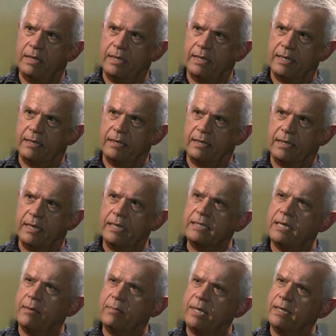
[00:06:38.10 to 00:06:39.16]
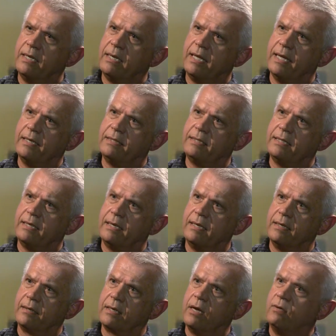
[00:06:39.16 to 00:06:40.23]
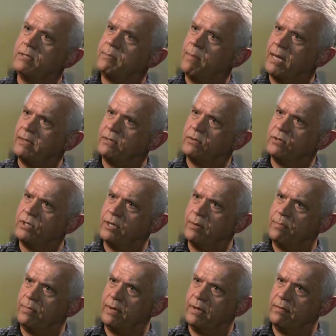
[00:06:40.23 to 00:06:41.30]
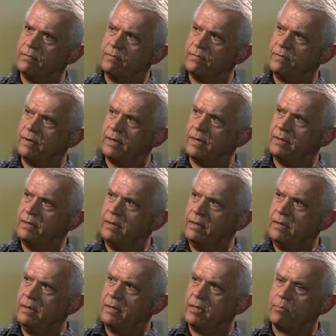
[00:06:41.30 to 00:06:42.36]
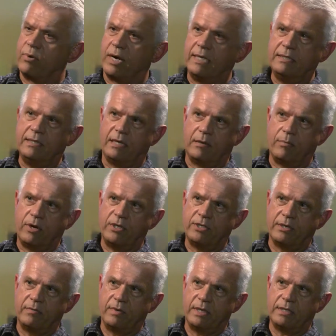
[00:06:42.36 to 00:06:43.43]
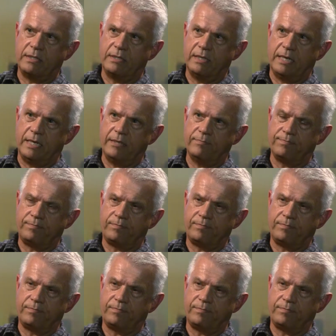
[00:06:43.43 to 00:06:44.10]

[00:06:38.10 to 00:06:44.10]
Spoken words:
and attempting to get co-sponsorship of the Pride celebration with the city.